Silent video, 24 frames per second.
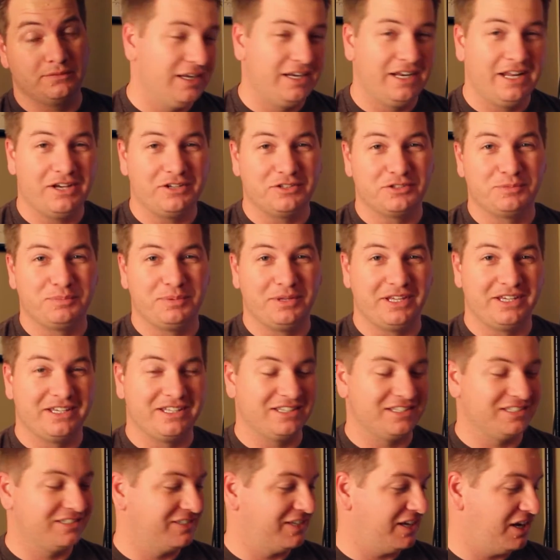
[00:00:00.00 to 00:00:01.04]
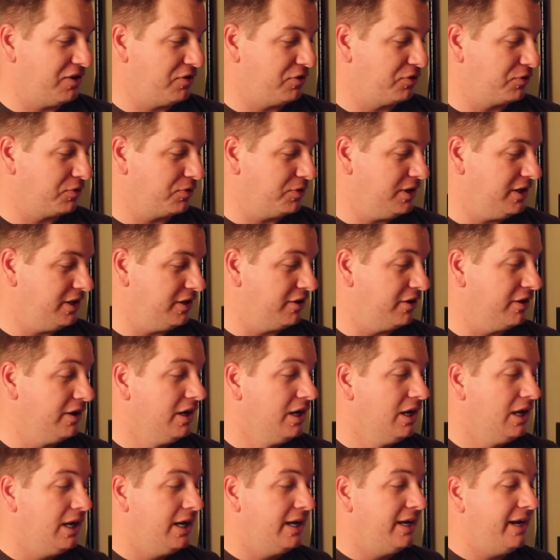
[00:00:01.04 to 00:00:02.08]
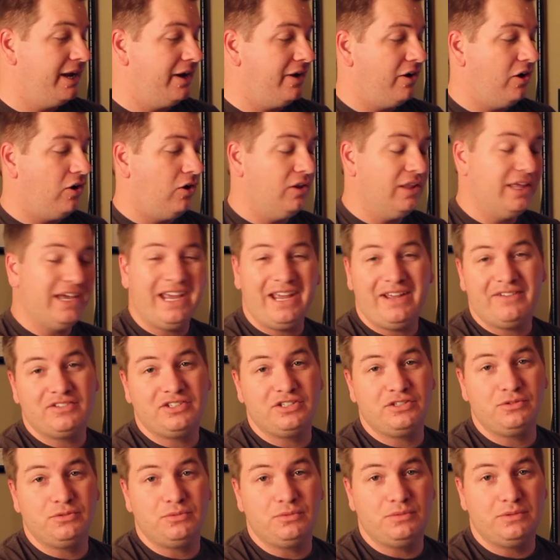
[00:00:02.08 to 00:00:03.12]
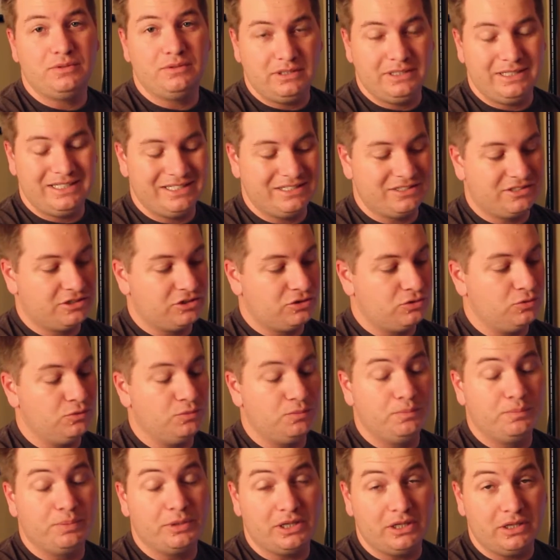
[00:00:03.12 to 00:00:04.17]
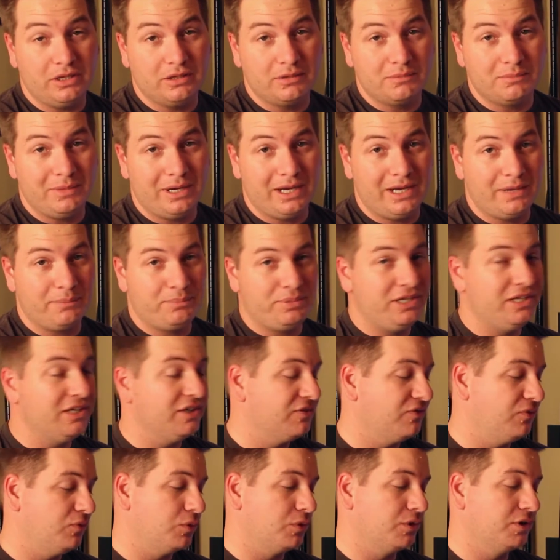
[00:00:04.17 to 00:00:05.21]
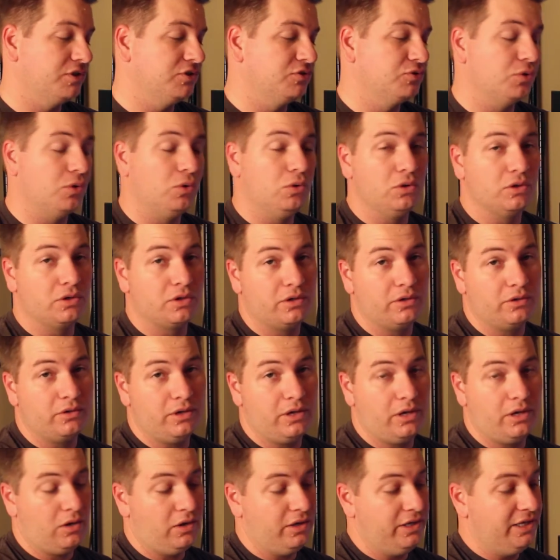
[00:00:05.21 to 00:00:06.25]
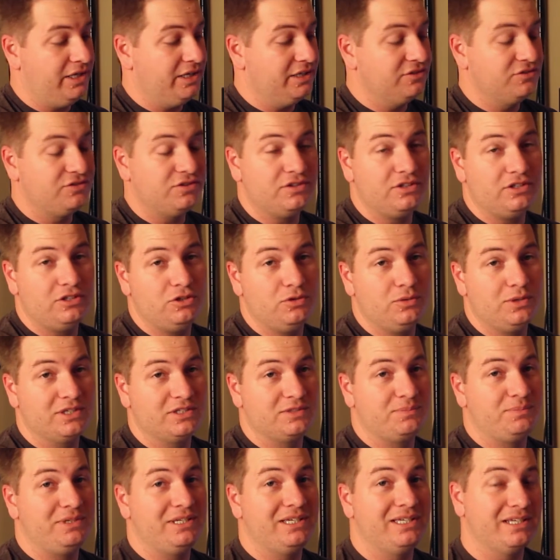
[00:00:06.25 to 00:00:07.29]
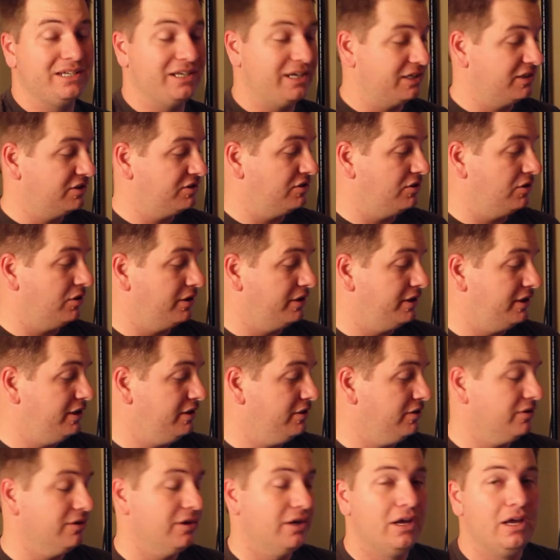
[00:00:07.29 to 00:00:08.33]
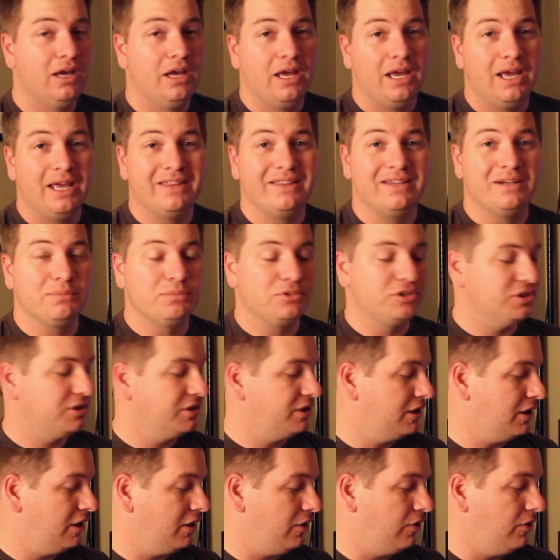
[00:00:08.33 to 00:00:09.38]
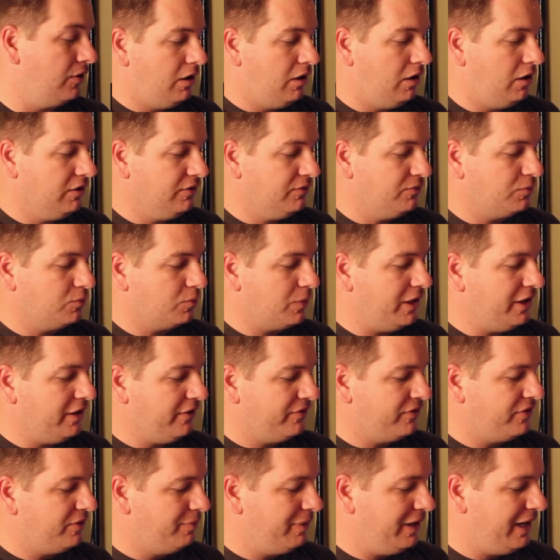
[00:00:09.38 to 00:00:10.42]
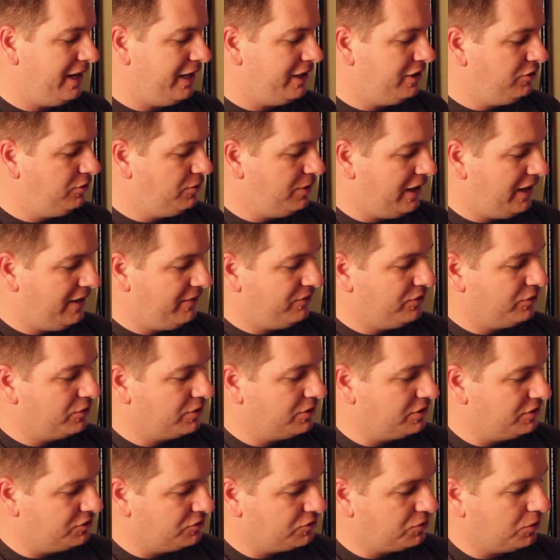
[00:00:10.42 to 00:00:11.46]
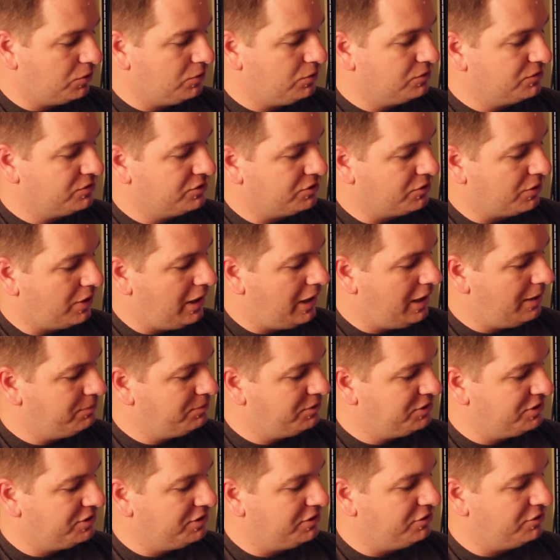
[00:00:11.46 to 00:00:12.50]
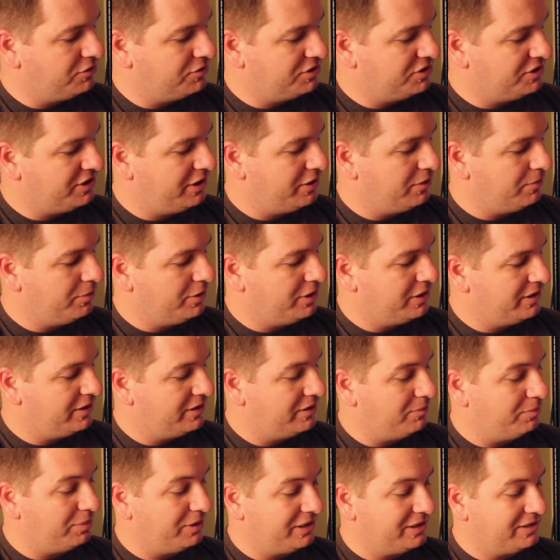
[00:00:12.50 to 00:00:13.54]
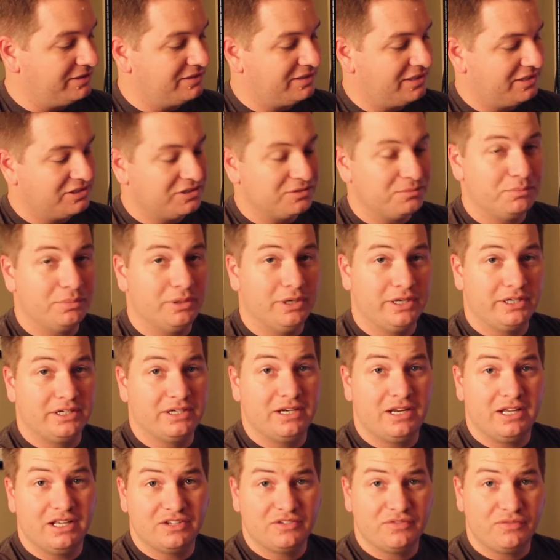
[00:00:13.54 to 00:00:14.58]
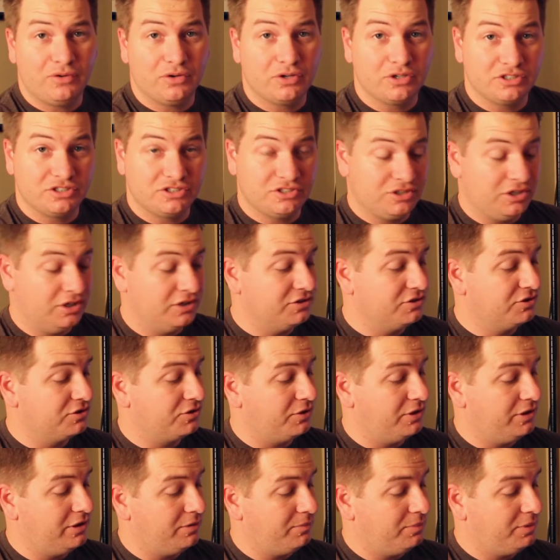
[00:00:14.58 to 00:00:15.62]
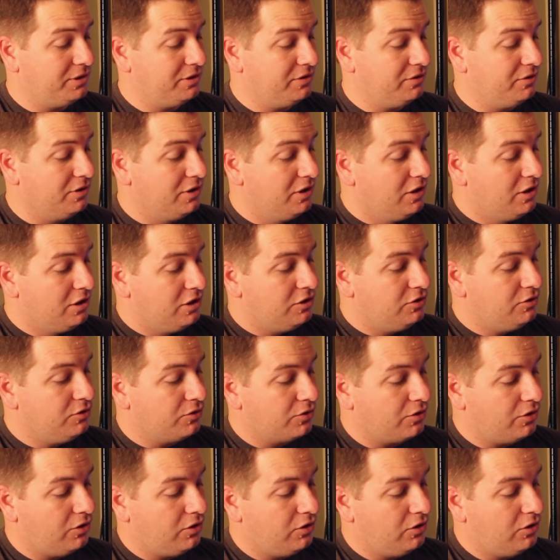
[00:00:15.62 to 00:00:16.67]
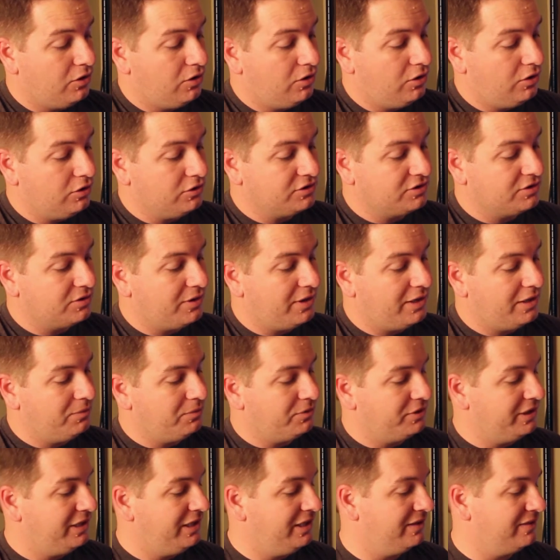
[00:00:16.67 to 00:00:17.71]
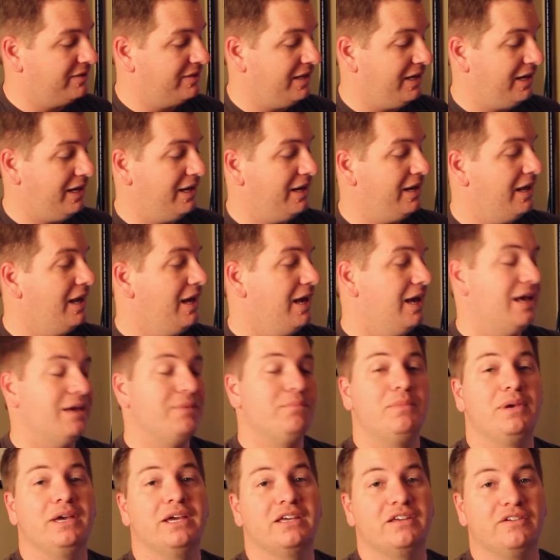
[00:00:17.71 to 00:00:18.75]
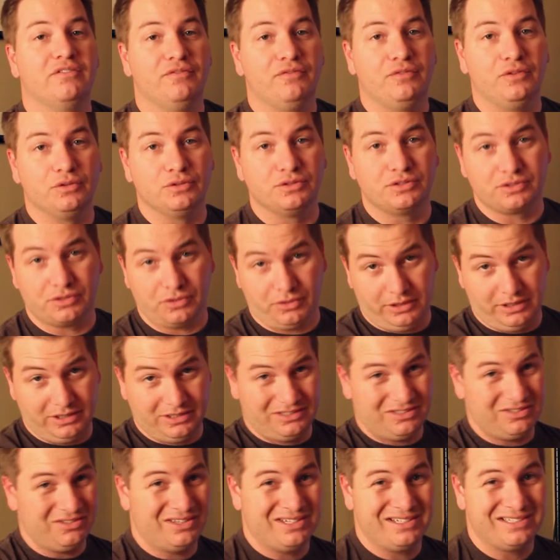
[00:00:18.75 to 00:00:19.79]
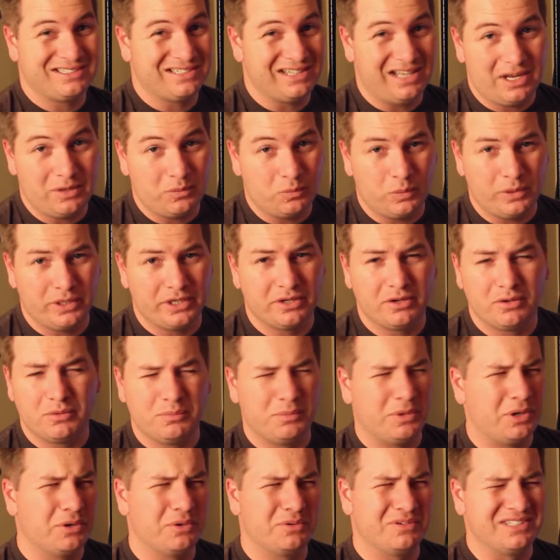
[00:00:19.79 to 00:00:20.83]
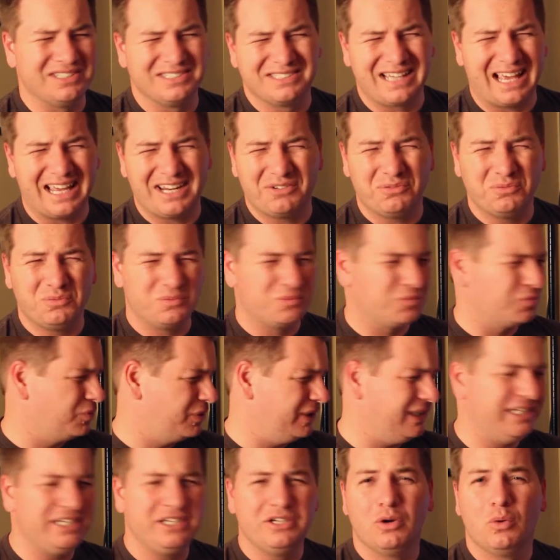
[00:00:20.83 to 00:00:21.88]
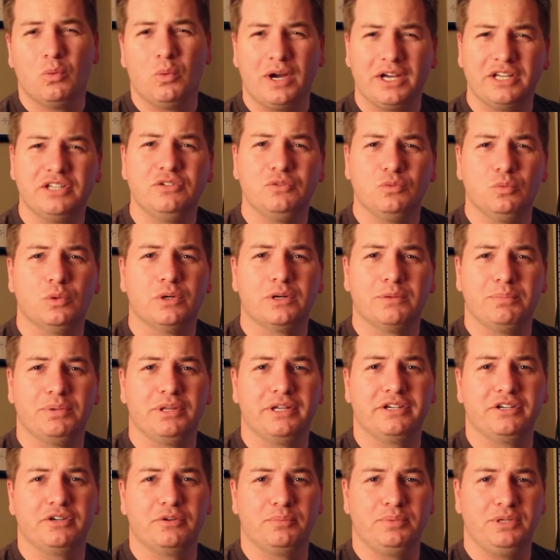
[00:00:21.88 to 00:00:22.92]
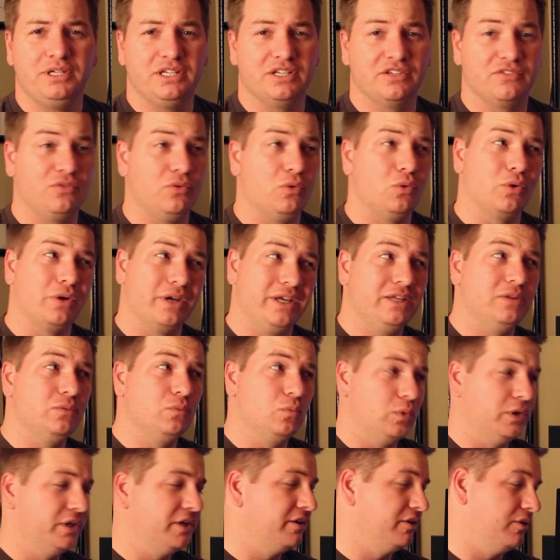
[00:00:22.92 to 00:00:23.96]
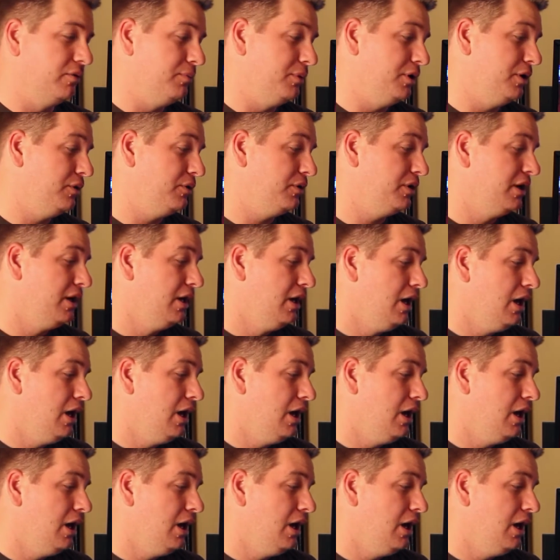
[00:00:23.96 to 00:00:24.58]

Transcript: Now it's playing the sound through here. Now all I have to do is to plug my PS4 controller into the USB connection on here and then I'm good to go. Right off the bat, you have your controls, your option, your share button, and the PlayStation button as far as touchscreen up here. You're also able to hit that and make it full screen so that it's not in window mode because I don't really know why you'd want to play your PS4 in window mode.